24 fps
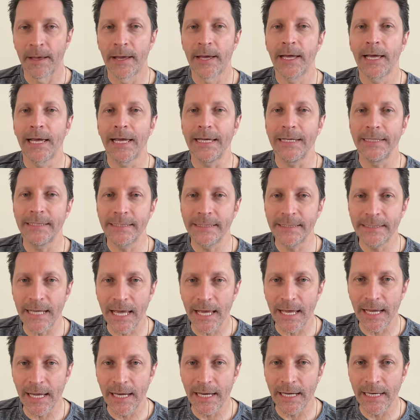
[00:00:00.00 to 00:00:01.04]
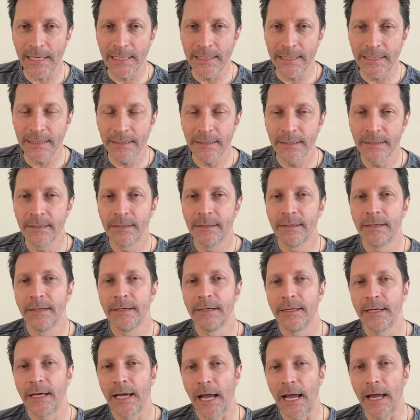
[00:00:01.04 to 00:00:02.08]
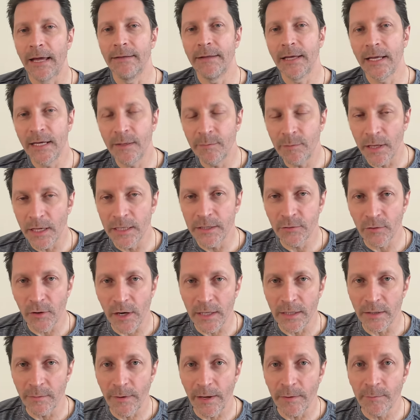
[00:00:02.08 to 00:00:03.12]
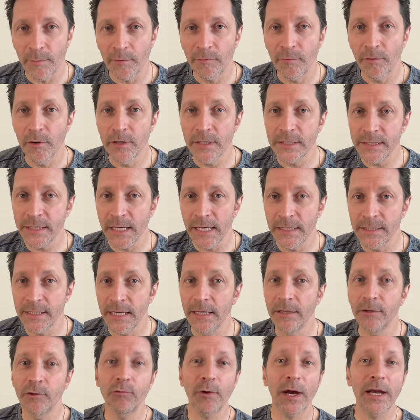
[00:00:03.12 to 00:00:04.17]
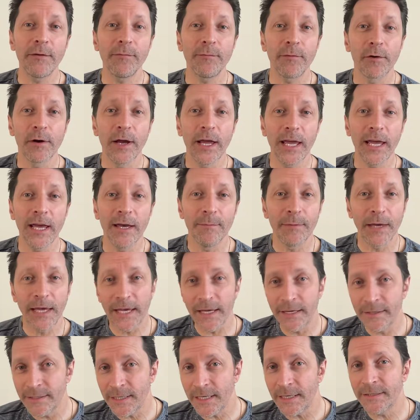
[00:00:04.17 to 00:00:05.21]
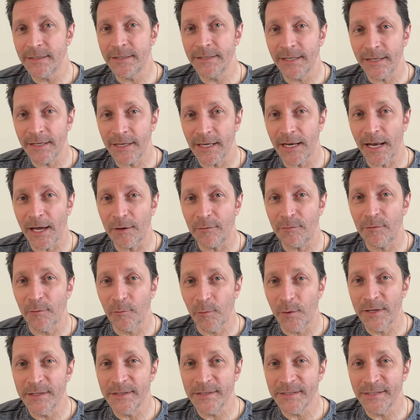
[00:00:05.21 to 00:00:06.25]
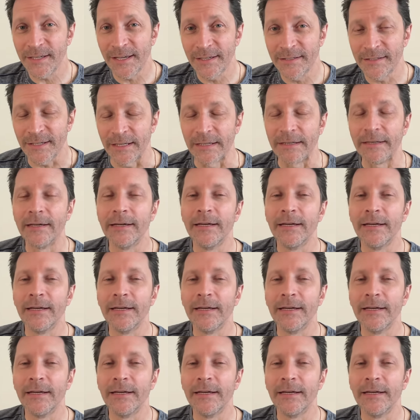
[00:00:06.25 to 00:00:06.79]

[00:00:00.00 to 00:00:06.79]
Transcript: He signed and then he plays for Alabama for a season. Great for him. He did stick it out for one season.